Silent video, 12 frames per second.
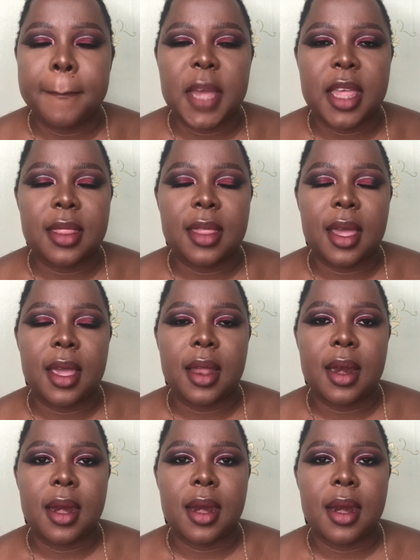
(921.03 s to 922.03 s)
And
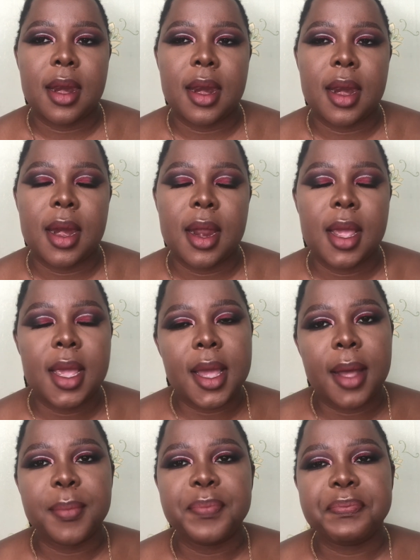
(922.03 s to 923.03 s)
then yeah,